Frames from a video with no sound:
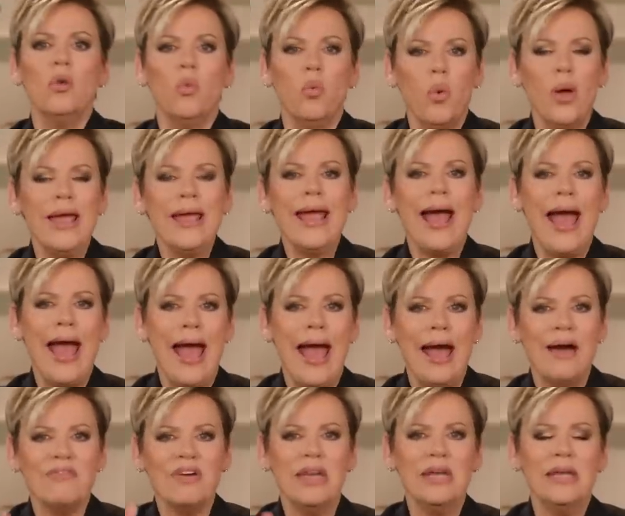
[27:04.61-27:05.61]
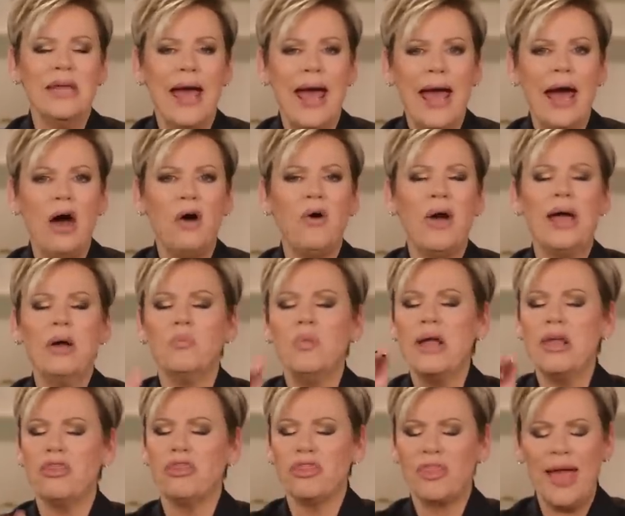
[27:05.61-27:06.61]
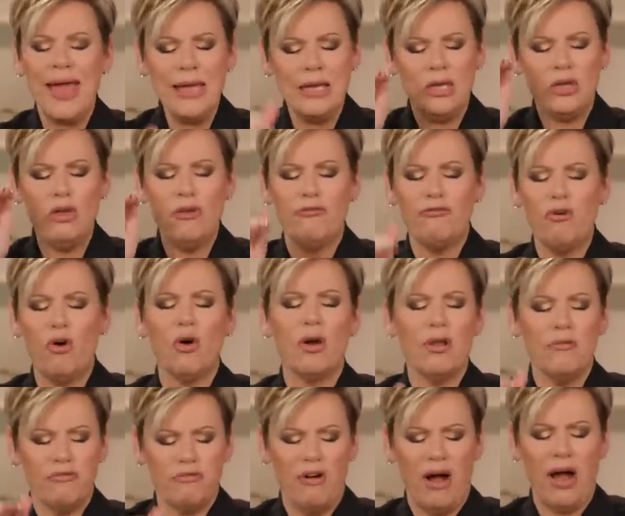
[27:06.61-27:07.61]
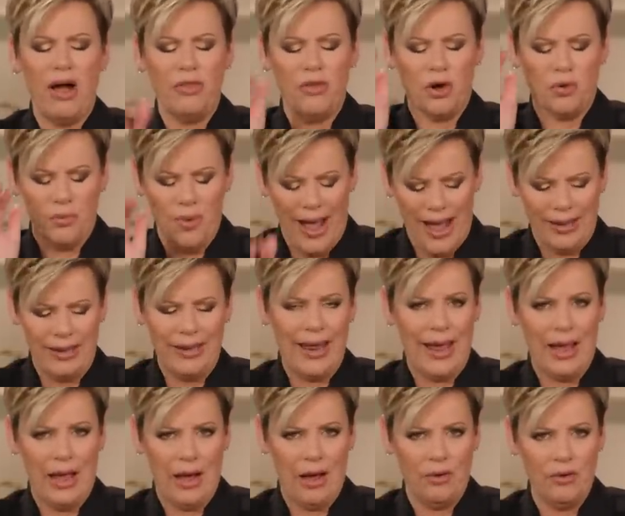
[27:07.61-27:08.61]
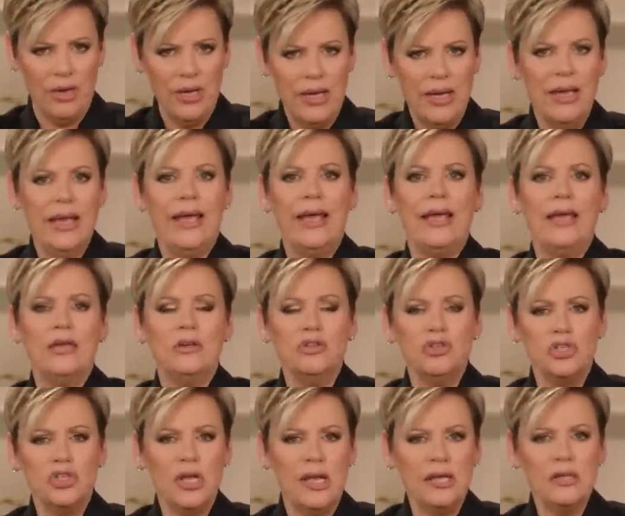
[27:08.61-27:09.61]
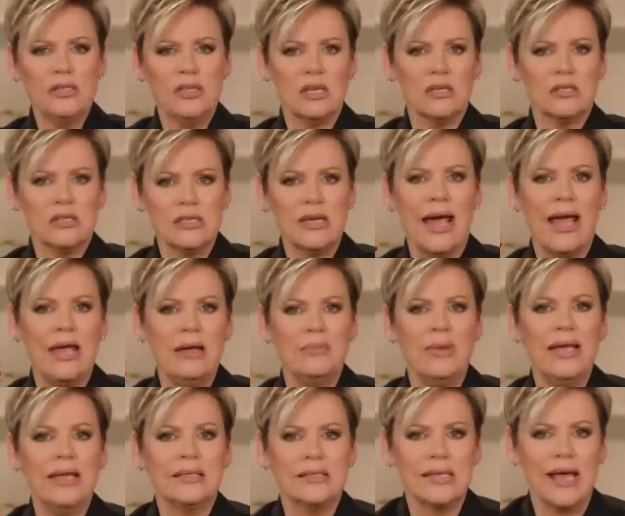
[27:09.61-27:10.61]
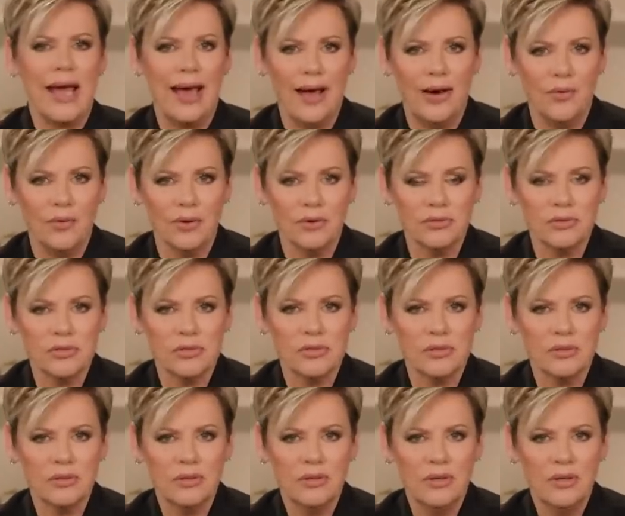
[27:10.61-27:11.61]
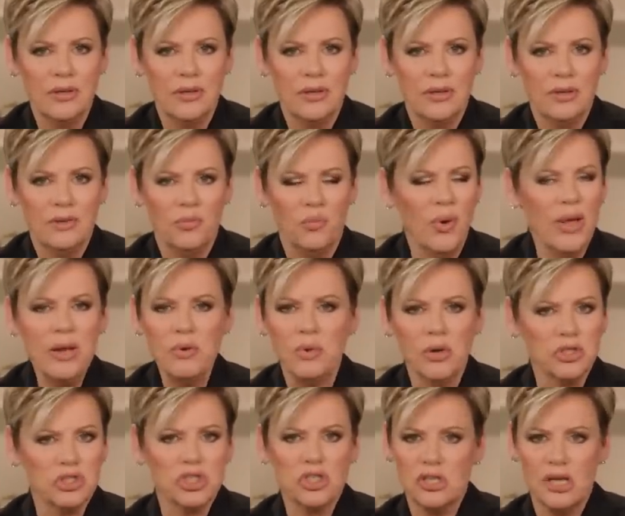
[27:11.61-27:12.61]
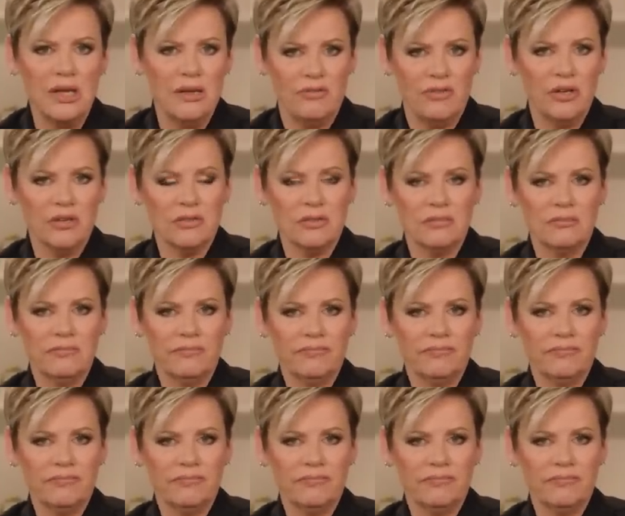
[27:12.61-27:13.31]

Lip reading: We have it now and we thank You for it, Father, right now. In Jesus' name, it's ours. We receive it.